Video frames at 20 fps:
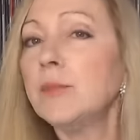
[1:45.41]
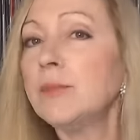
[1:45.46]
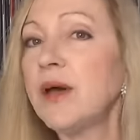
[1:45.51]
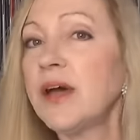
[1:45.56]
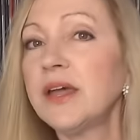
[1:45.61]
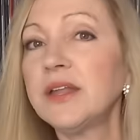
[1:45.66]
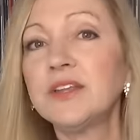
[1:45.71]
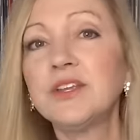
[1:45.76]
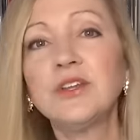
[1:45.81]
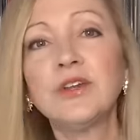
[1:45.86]

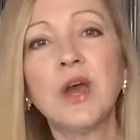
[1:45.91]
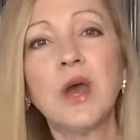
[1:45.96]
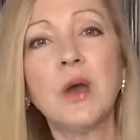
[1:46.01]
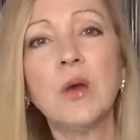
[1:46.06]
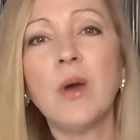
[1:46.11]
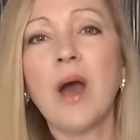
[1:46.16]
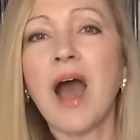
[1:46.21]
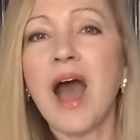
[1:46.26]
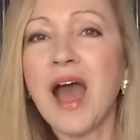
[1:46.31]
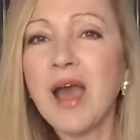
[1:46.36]
But, you
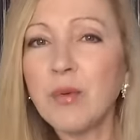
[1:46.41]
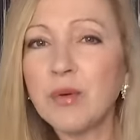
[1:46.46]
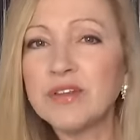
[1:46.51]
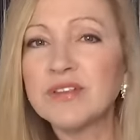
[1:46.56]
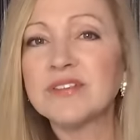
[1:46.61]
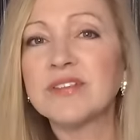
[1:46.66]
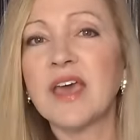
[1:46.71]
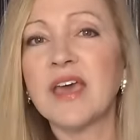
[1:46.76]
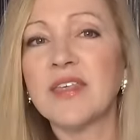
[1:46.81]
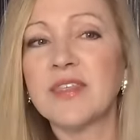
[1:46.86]
know, I
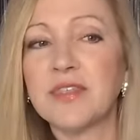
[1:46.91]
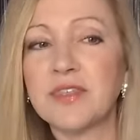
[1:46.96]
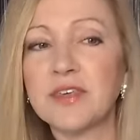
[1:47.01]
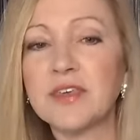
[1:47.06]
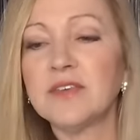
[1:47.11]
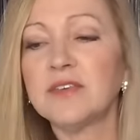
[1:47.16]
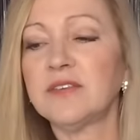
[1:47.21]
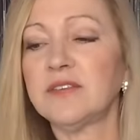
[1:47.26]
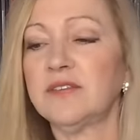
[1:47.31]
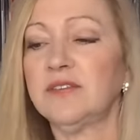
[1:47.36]
would say
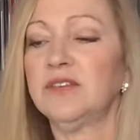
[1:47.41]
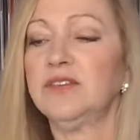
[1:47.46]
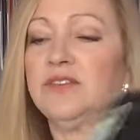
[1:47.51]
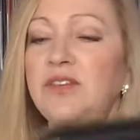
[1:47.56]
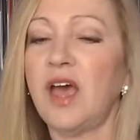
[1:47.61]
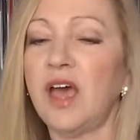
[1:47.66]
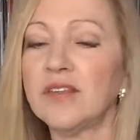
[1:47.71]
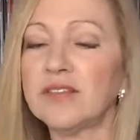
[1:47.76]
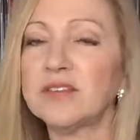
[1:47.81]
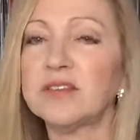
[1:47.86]
this
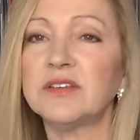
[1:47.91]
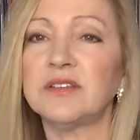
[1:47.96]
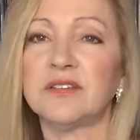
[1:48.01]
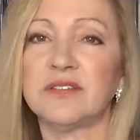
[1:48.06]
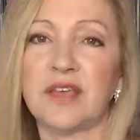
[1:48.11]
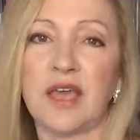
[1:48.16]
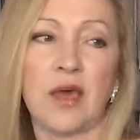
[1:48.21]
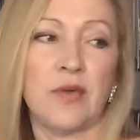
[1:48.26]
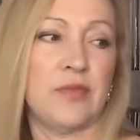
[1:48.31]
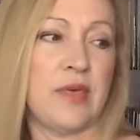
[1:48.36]
doesn't
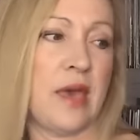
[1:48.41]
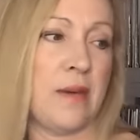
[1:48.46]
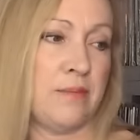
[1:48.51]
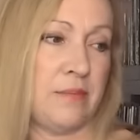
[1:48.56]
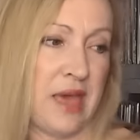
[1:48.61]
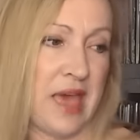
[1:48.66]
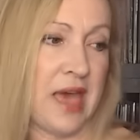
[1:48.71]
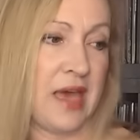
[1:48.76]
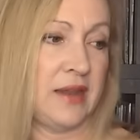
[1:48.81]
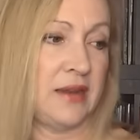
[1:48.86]
sound that
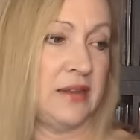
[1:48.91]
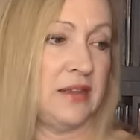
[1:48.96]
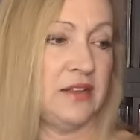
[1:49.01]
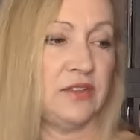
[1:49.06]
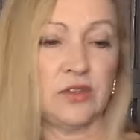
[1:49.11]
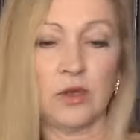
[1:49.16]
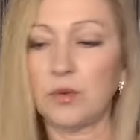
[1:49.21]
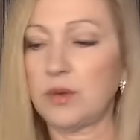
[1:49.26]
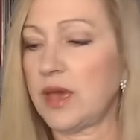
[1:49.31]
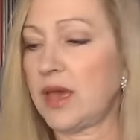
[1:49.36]
bad.
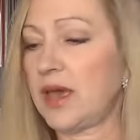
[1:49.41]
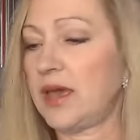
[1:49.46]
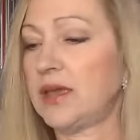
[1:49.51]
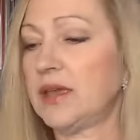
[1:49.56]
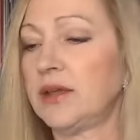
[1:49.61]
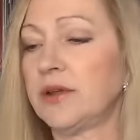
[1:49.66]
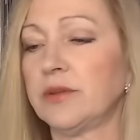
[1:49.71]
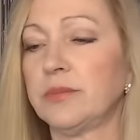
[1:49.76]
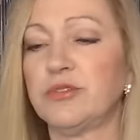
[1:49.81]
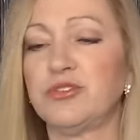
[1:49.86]
It's okay.
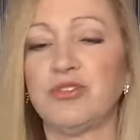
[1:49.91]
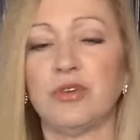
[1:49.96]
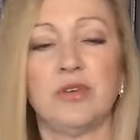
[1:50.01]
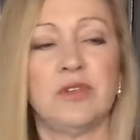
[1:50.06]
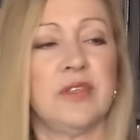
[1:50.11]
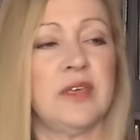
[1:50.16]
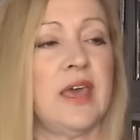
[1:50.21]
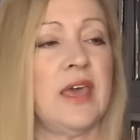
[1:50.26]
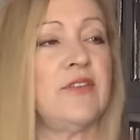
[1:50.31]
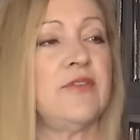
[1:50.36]
Here, let me show
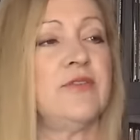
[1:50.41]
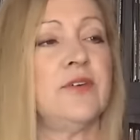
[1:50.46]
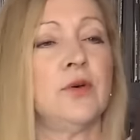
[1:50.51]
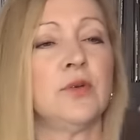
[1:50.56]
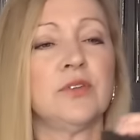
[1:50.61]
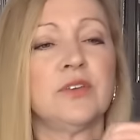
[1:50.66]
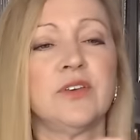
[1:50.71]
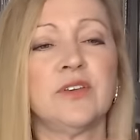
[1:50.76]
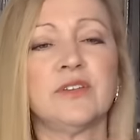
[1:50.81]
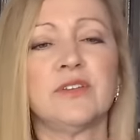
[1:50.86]
you the
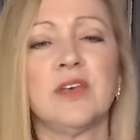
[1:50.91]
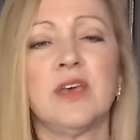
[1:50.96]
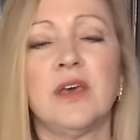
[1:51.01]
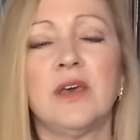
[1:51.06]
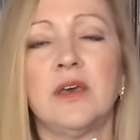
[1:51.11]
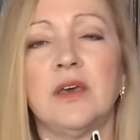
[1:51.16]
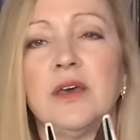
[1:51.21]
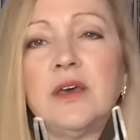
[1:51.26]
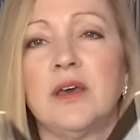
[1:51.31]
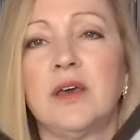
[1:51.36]
gatefold because
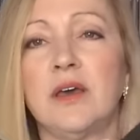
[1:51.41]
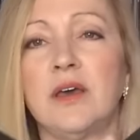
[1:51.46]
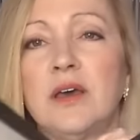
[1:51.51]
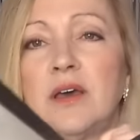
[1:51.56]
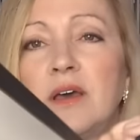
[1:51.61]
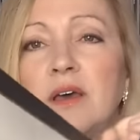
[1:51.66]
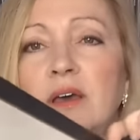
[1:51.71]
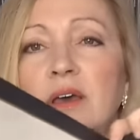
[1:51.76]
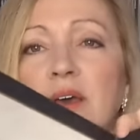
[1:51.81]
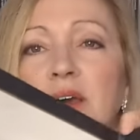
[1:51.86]

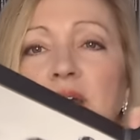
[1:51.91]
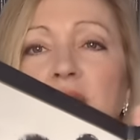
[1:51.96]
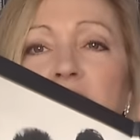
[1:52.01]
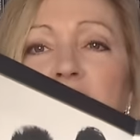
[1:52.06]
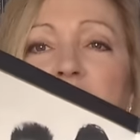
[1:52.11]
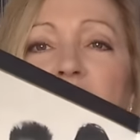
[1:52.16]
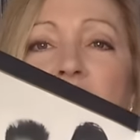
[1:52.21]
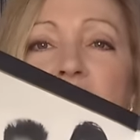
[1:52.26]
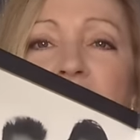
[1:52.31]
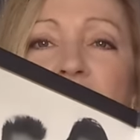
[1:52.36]

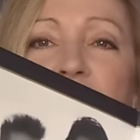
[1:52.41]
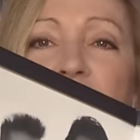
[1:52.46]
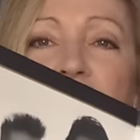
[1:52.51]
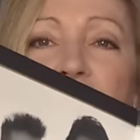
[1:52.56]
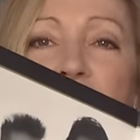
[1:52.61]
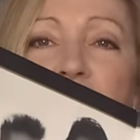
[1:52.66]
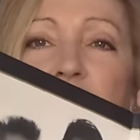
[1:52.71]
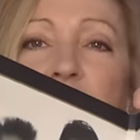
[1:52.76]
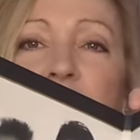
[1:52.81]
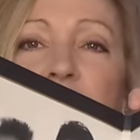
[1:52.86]
I thought
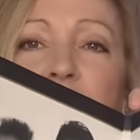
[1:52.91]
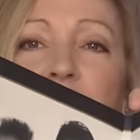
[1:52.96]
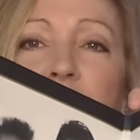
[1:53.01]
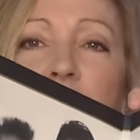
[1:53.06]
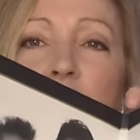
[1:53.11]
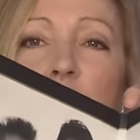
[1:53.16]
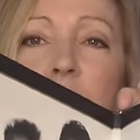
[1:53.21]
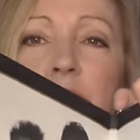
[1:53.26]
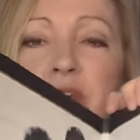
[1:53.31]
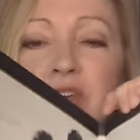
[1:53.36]
that was a very
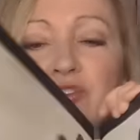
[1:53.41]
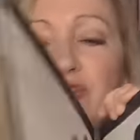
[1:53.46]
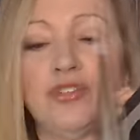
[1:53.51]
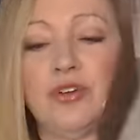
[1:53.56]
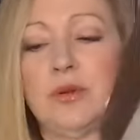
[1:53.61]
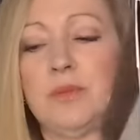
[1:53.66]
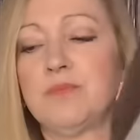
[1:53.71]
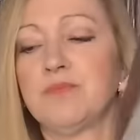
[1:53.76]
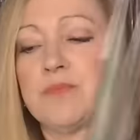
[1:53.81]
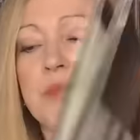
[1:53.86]
cool
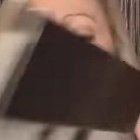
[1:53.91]
picture.